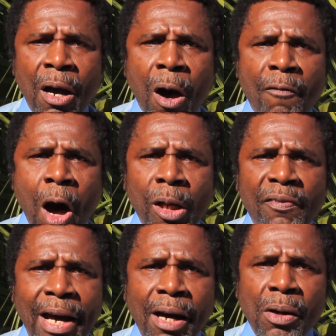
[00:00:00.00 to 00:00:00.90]
of all
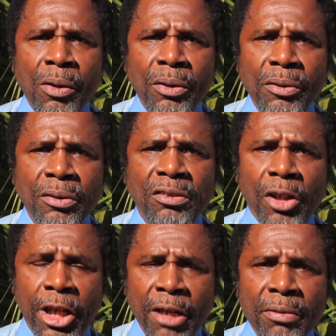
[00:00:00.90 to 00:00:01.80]
of our
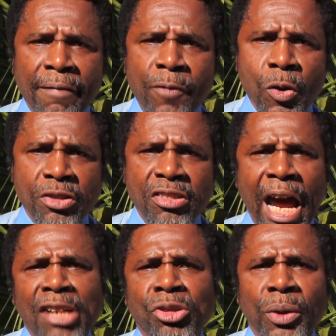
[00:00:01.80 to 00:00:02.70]
security forces,
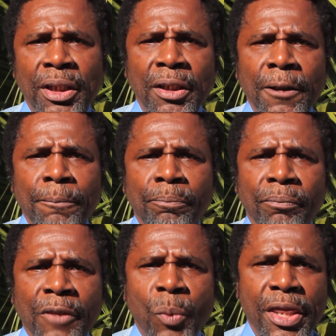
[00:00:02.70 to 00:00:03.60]
actually,
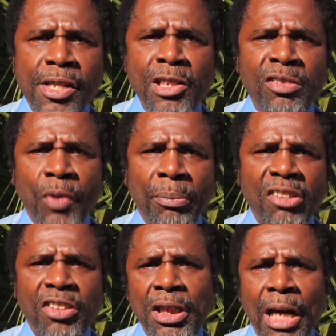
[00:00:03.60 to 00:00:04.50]
whether it is from the
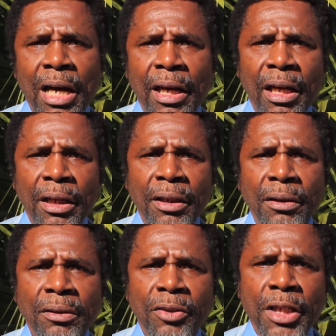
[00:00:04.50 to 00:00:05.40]

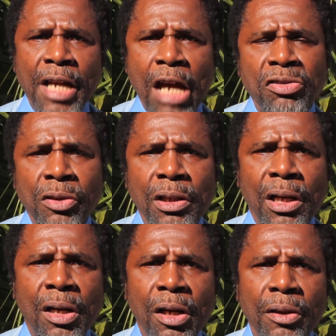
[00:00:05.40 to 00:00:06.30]
CIA to the National
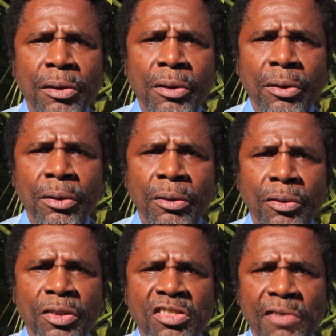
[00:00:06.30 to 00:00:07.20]
Guard,
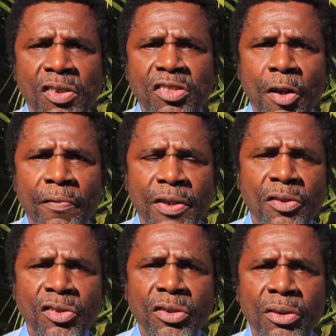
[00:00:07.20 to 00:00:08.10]
to the civil
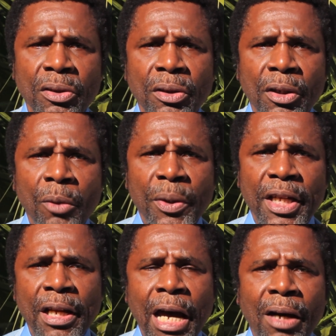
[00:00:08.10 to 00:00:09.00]
servants,
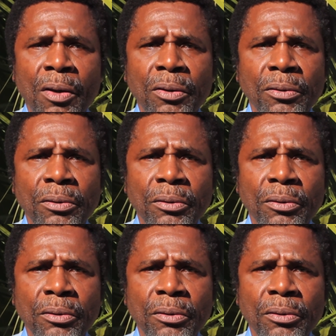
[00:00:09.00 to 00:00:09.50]
within our